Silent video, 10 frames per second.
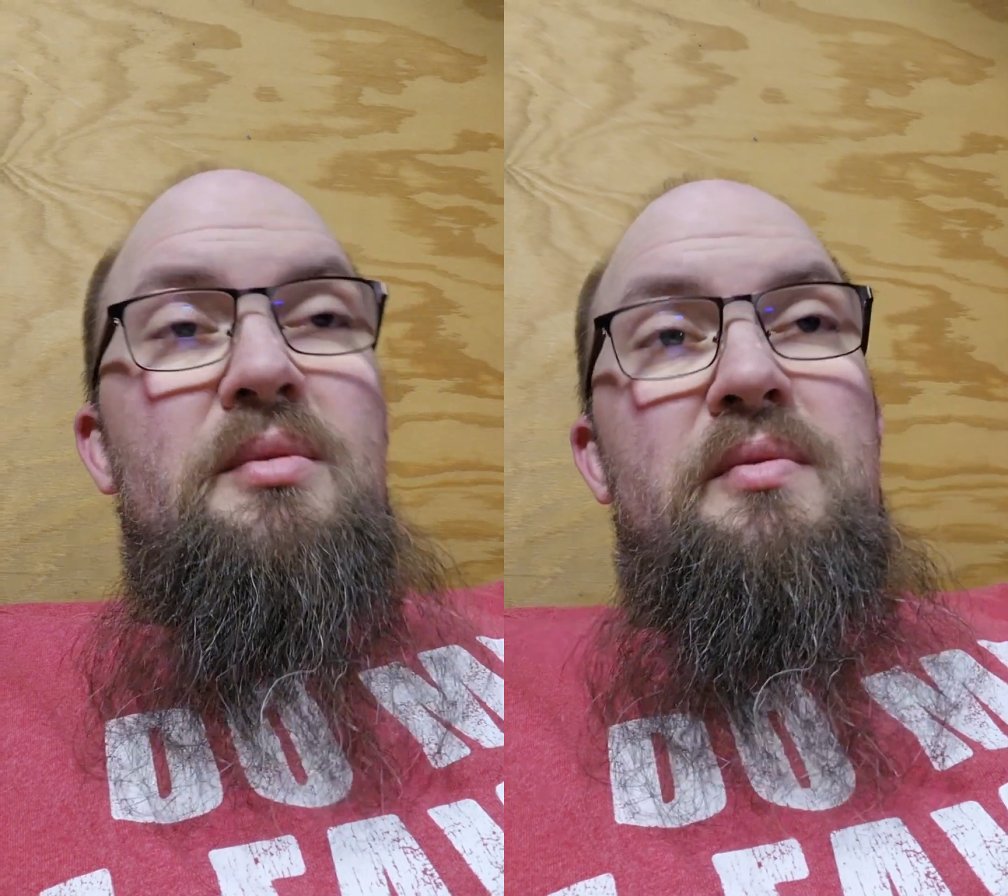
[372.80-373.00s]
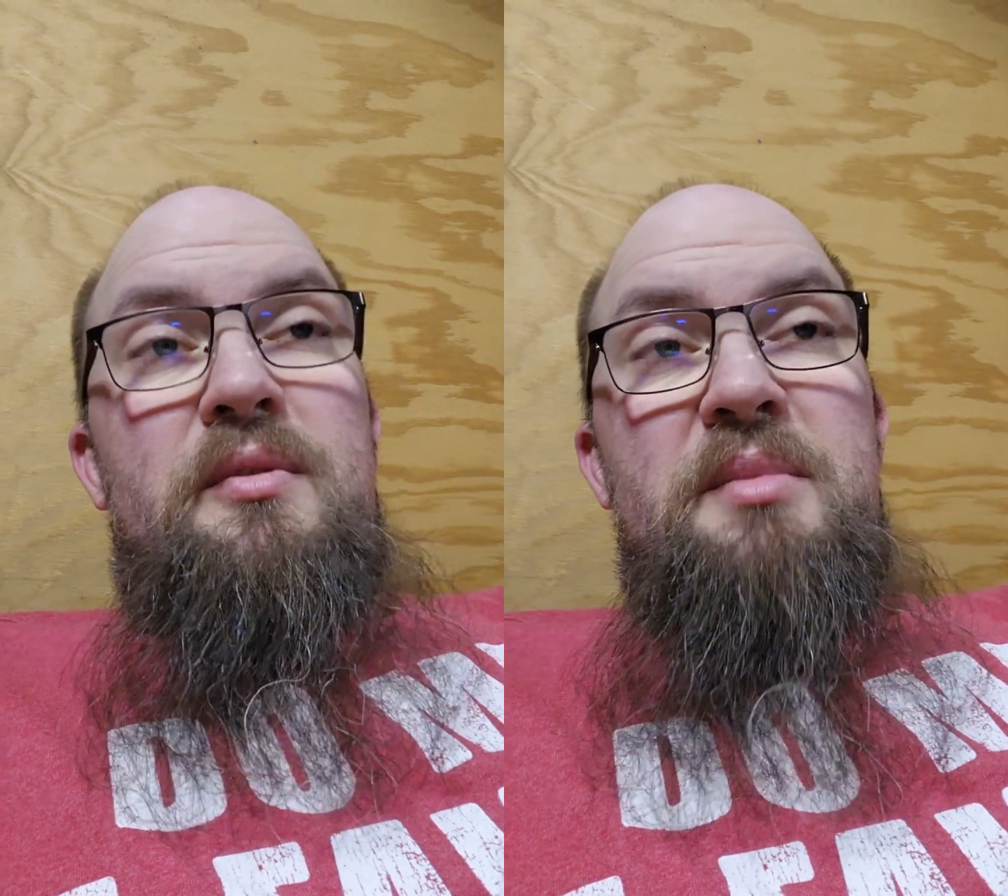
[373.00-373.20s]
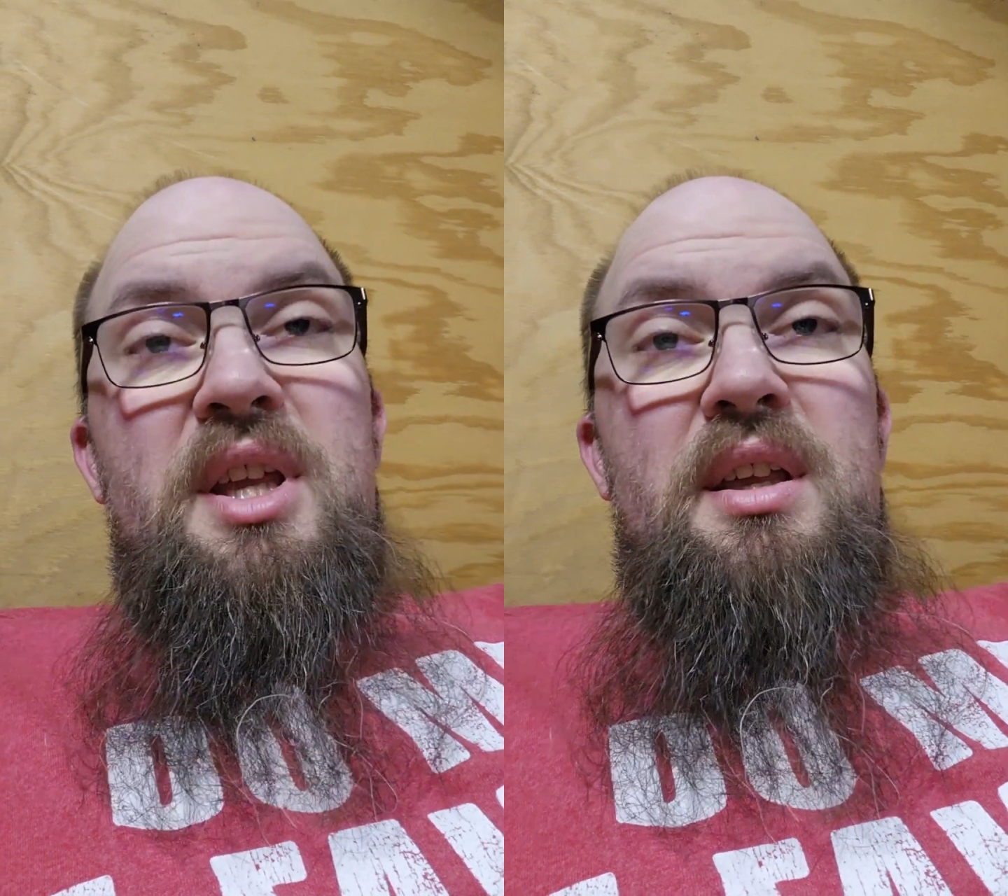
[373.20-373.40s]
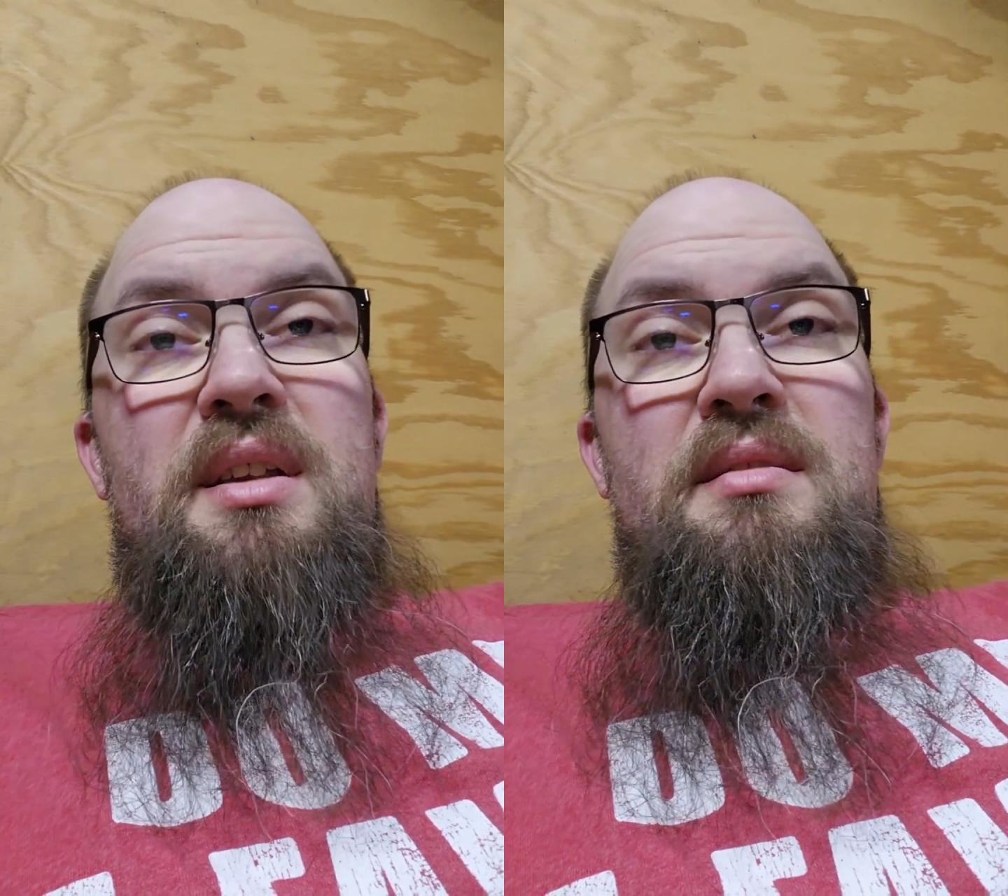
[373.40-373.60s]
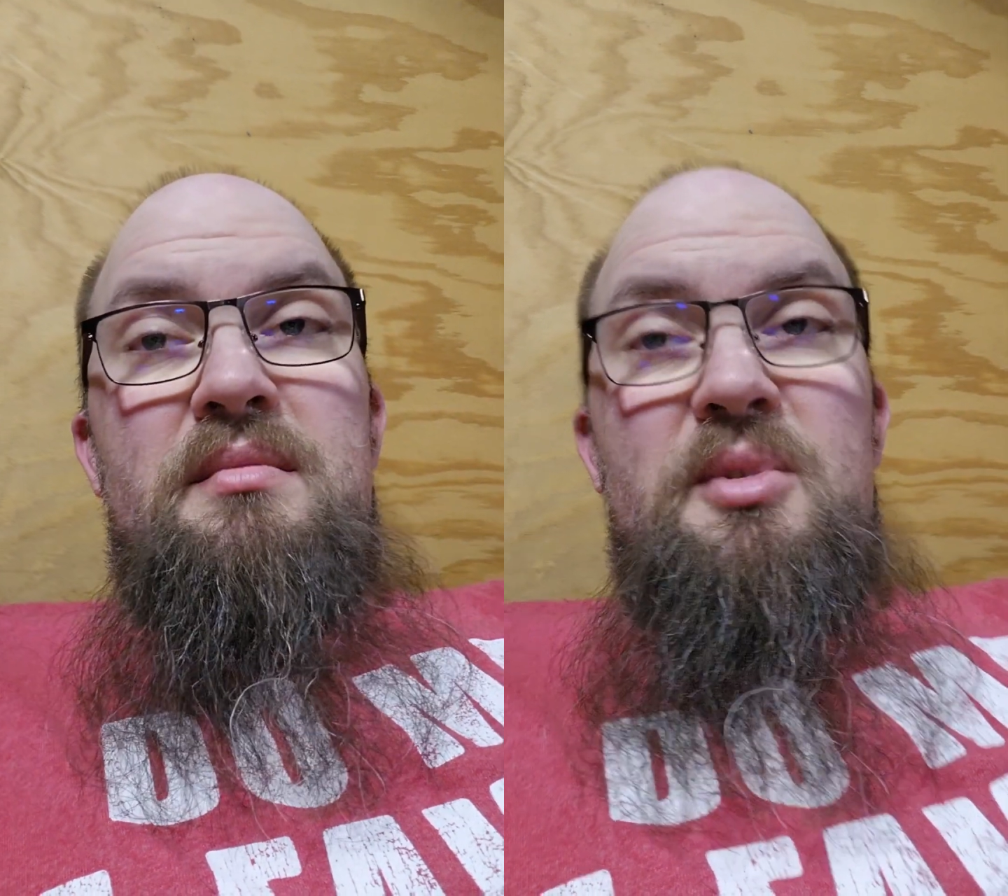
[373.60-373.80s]
for
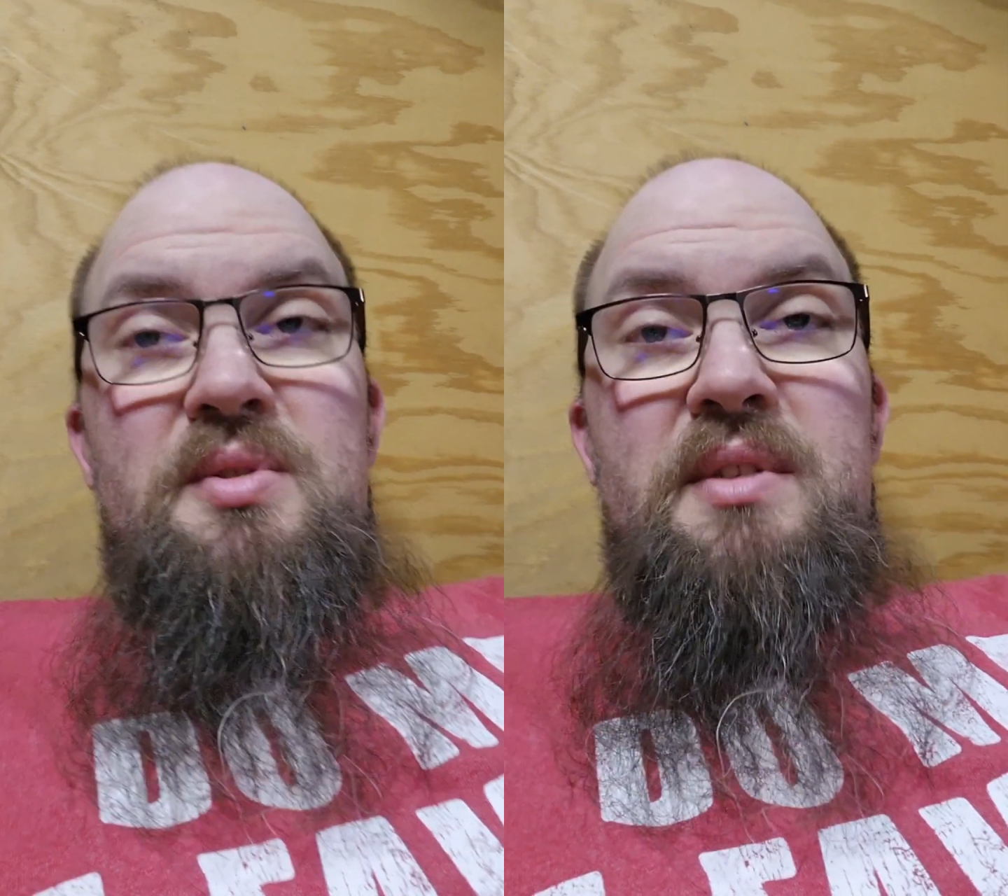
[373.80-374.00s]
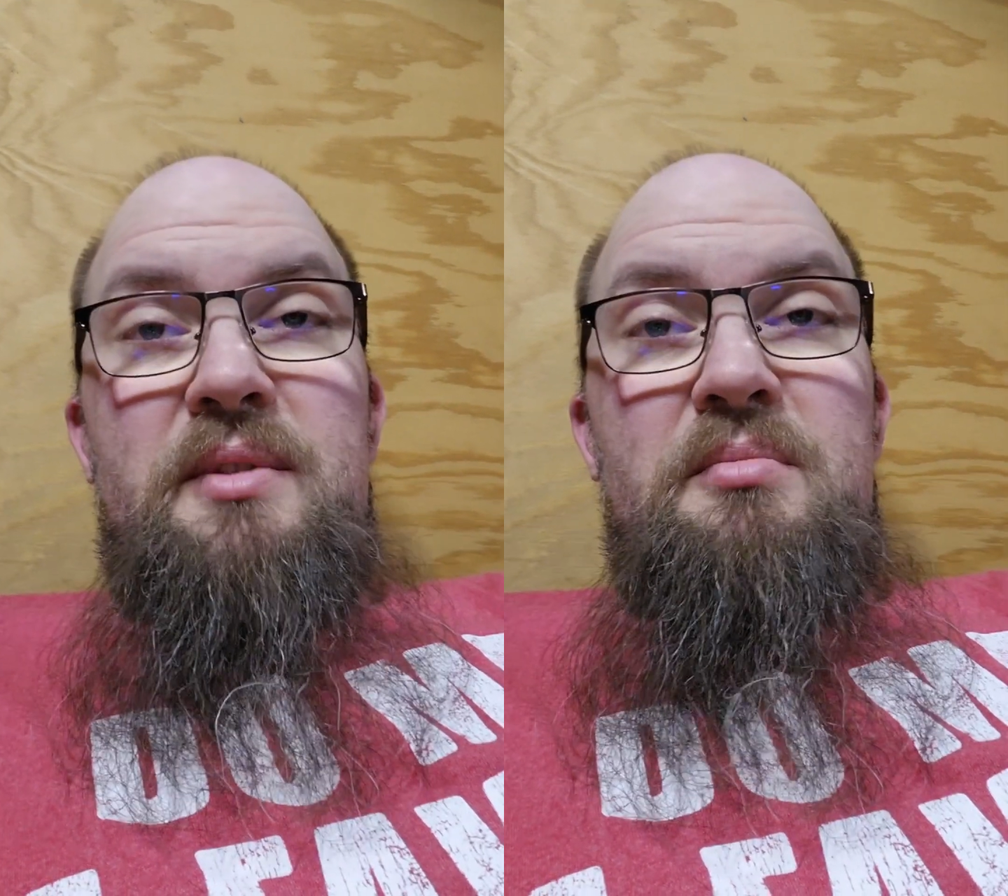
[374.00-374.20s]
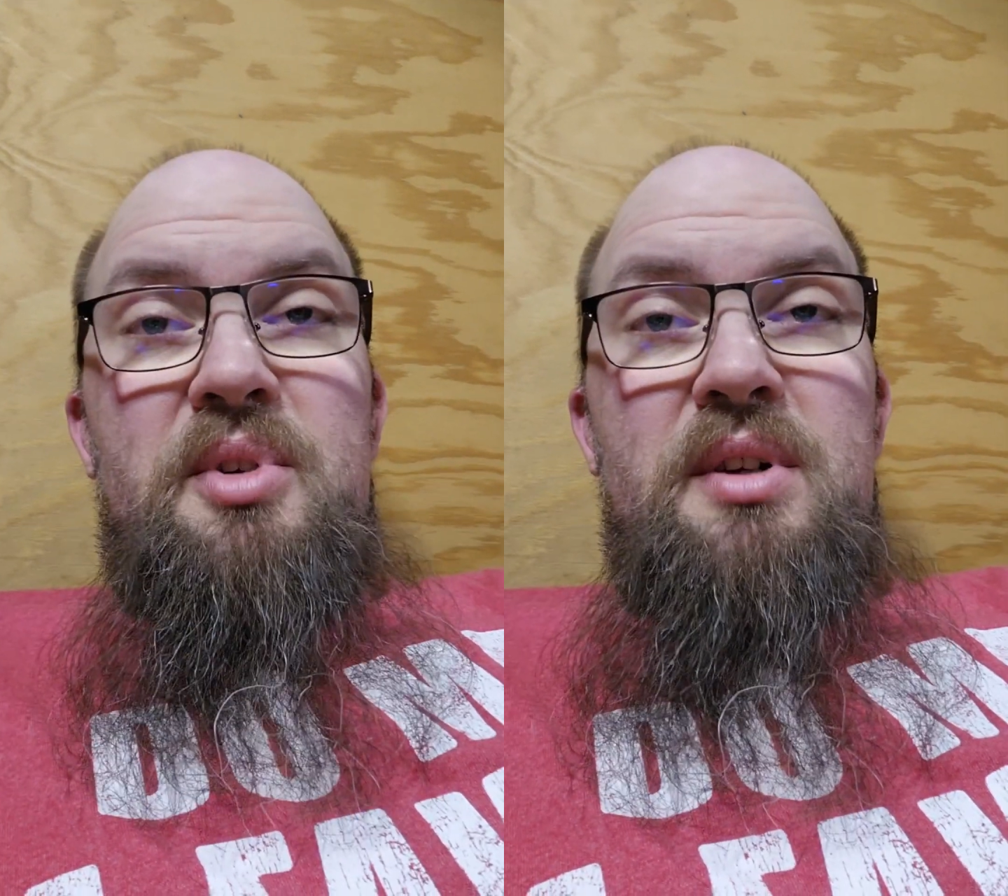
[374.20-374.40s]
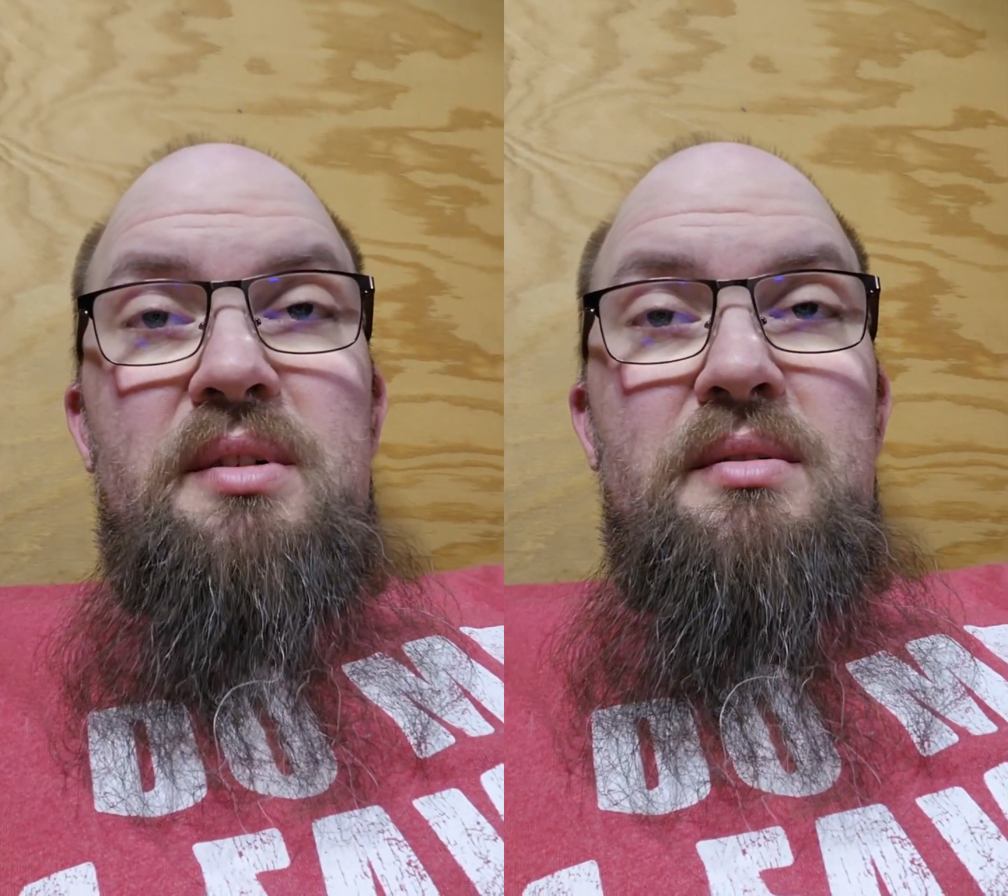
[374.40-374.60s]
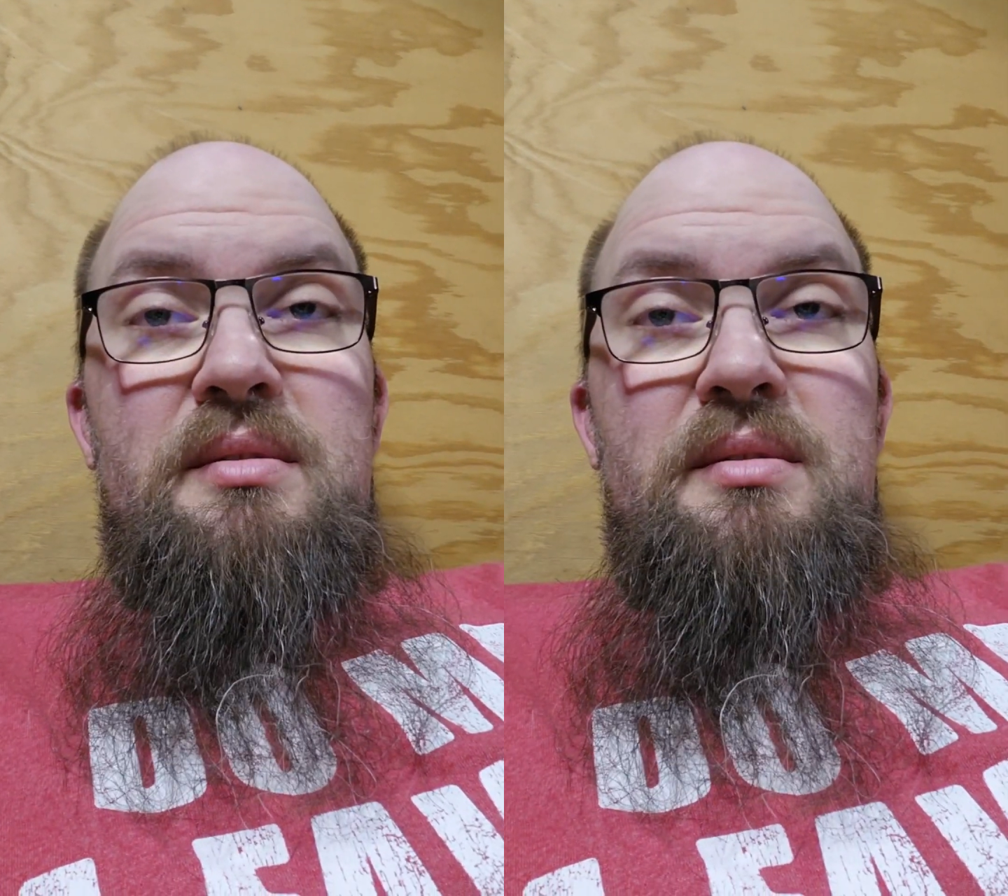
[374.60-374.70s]
me, the most difficult part